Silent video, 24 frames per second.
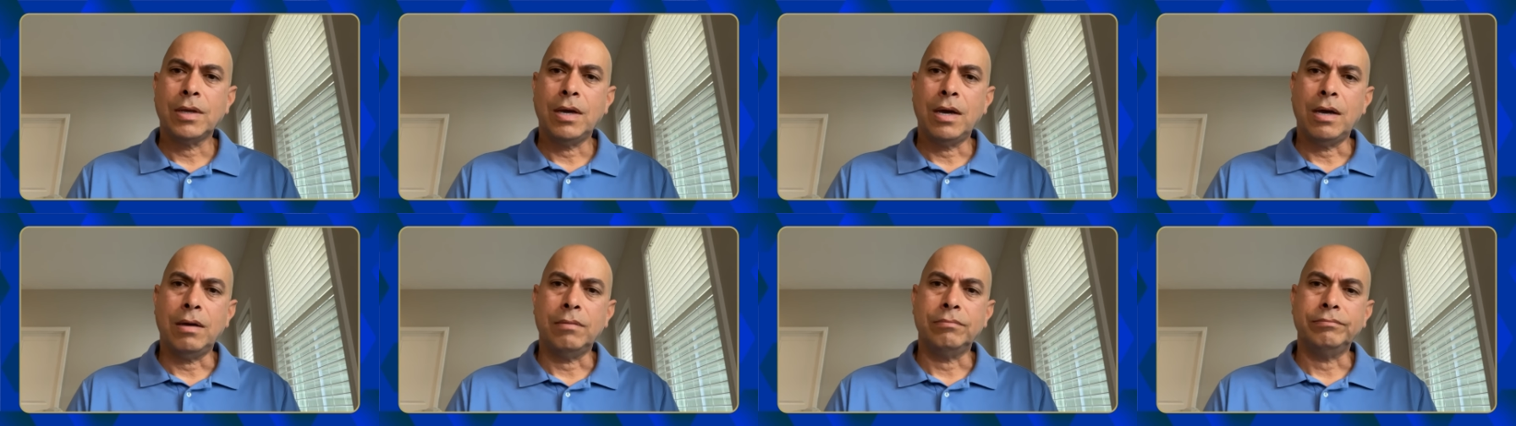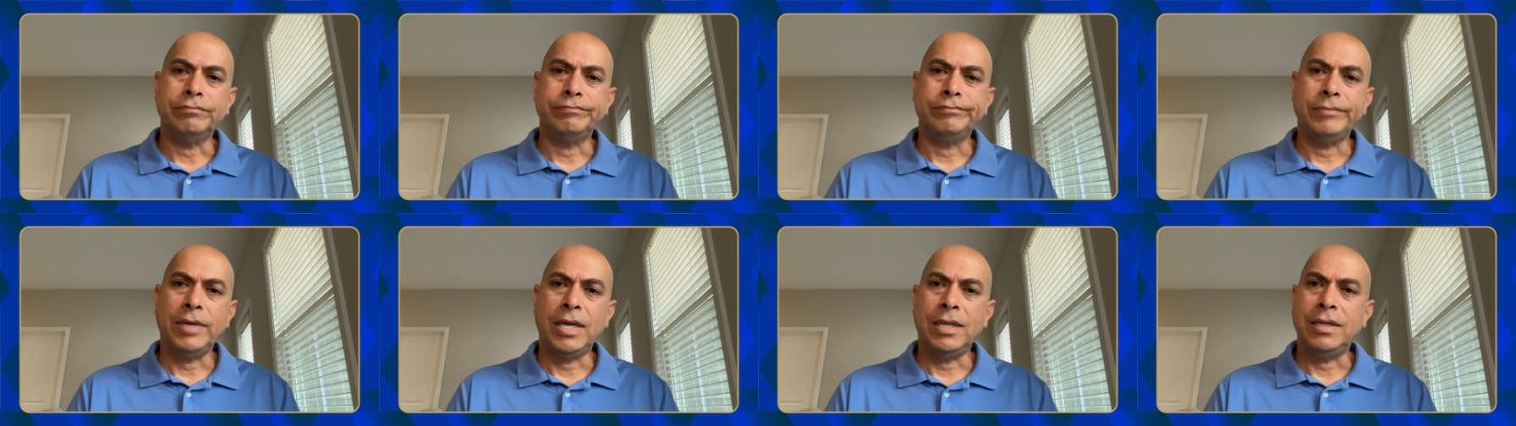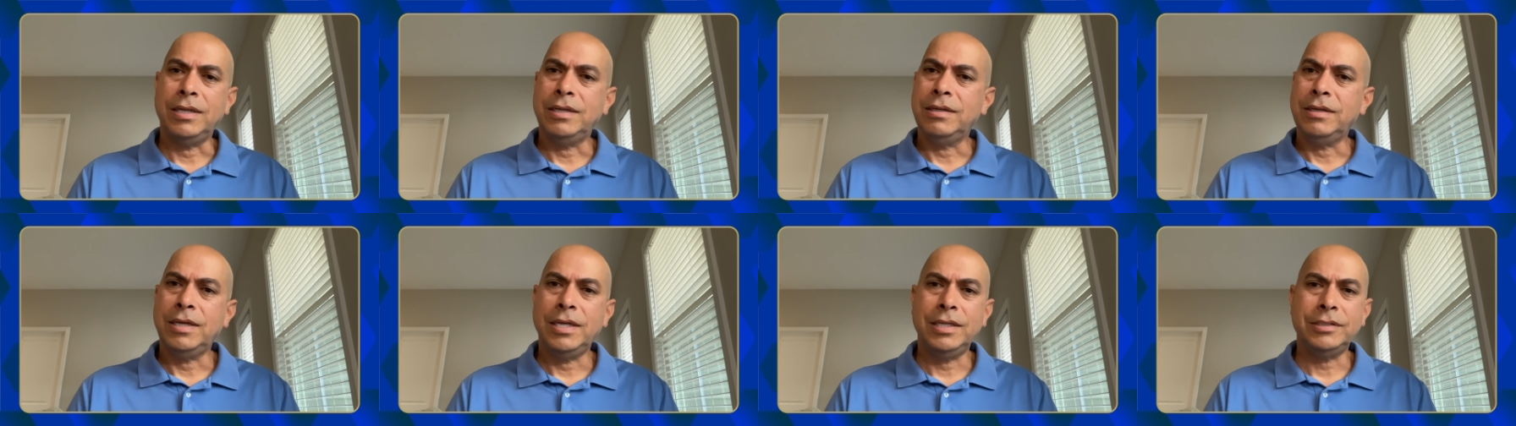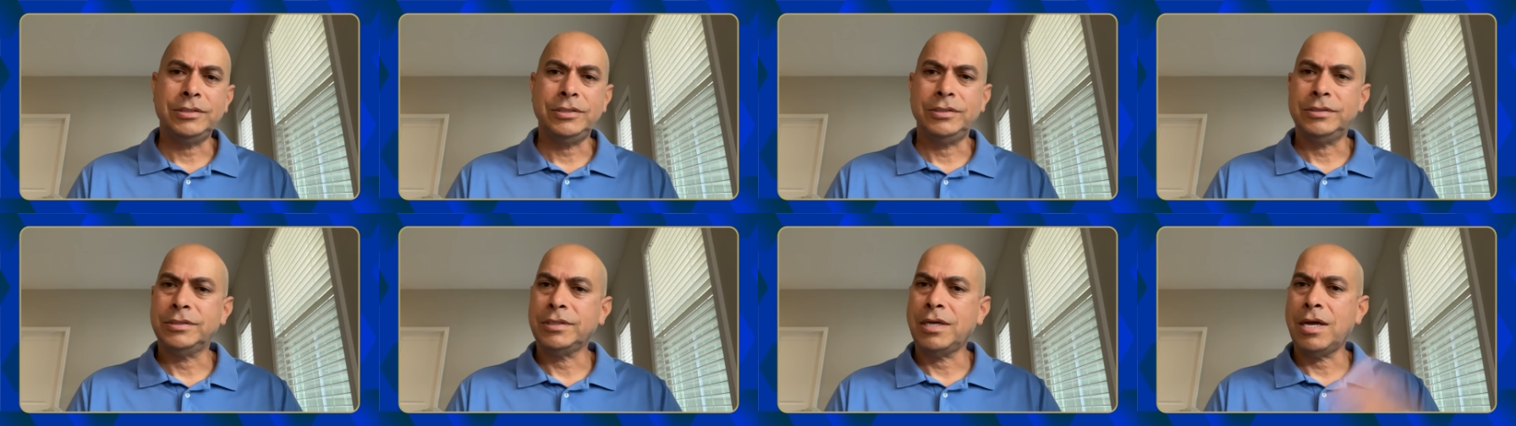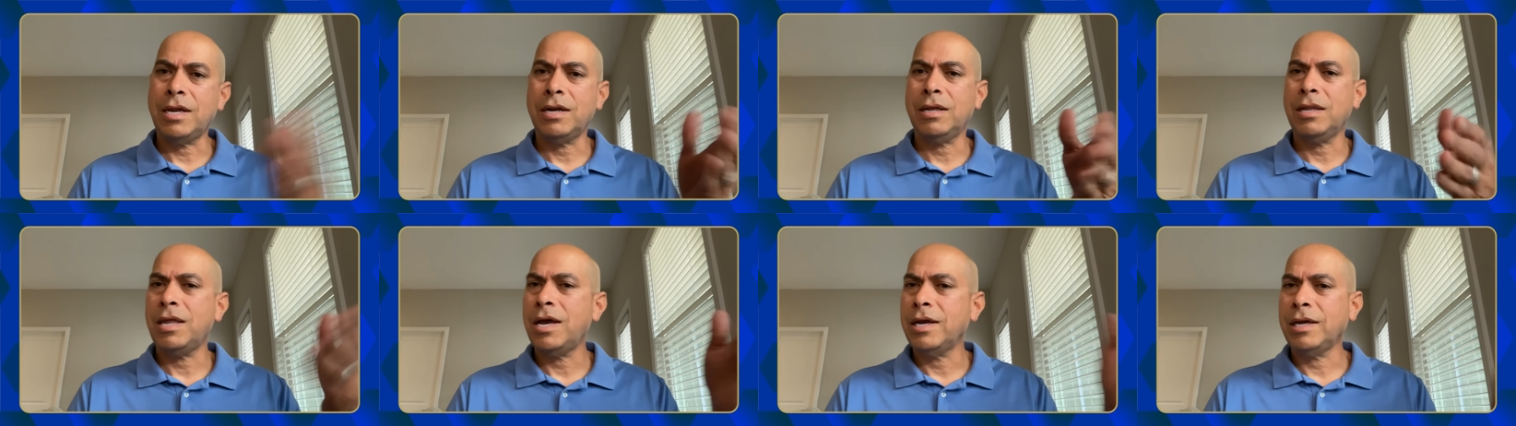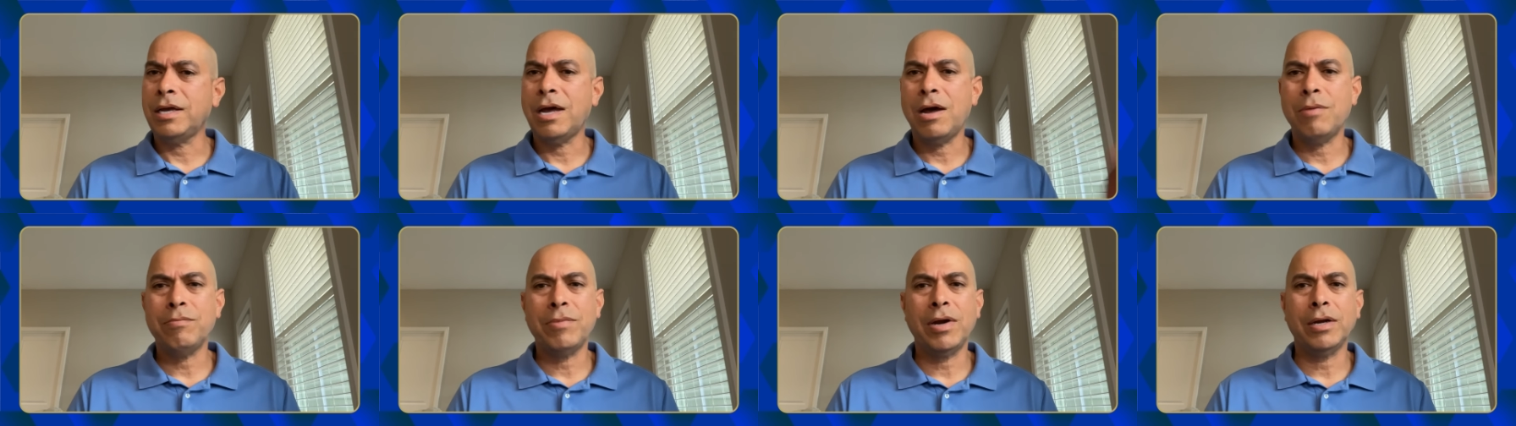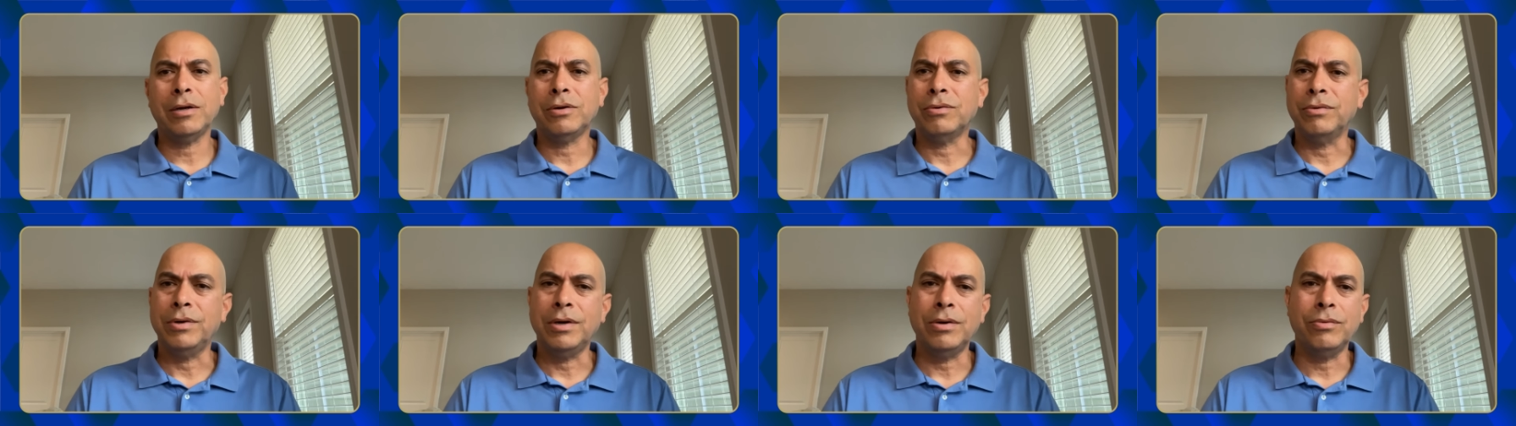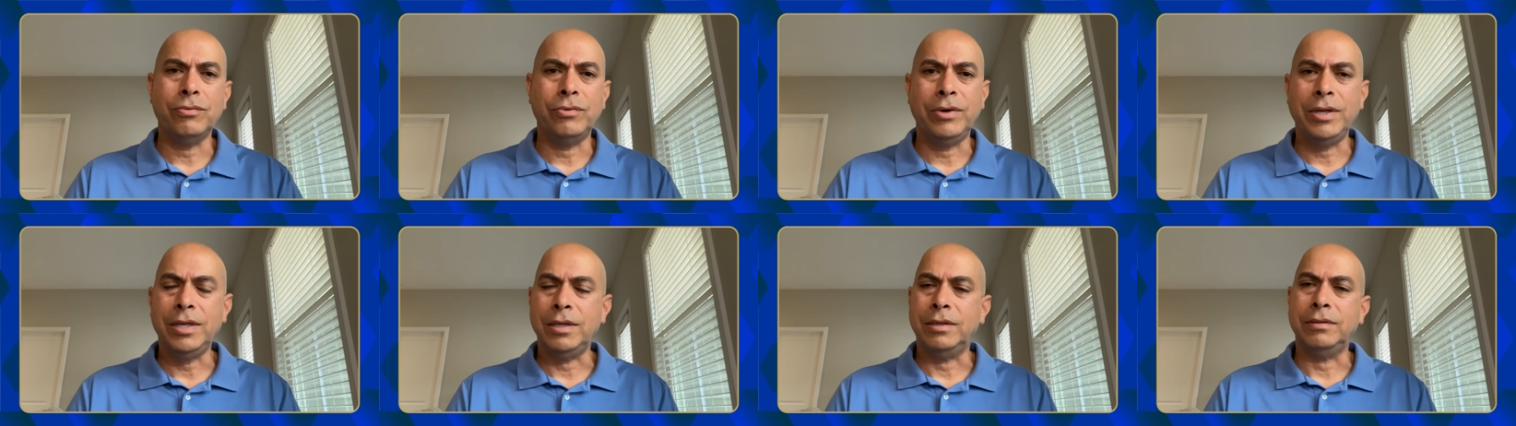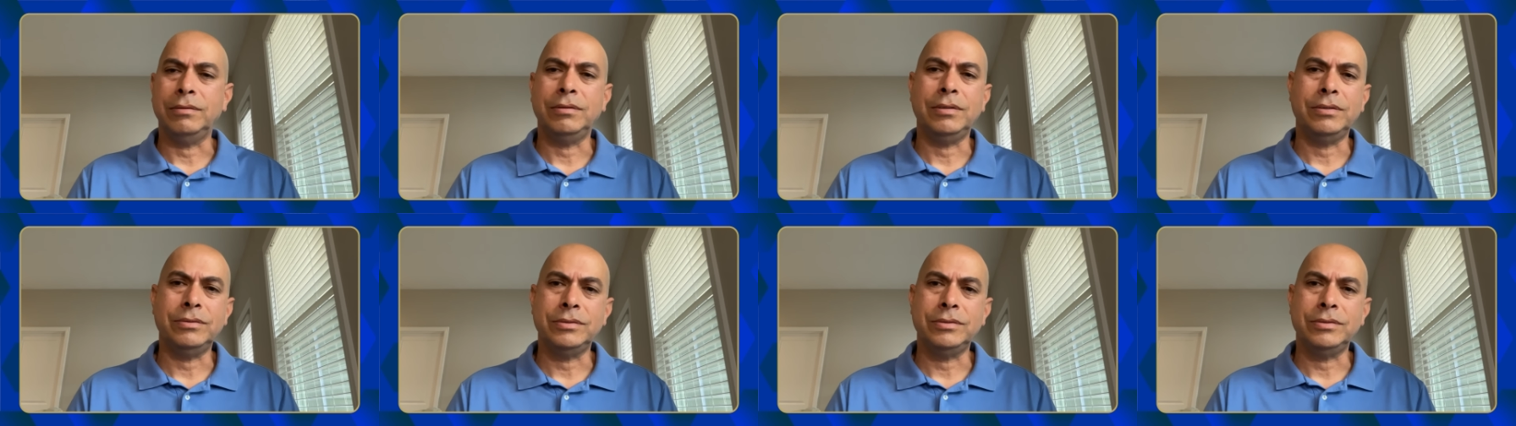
And that's just kind of like how my career went.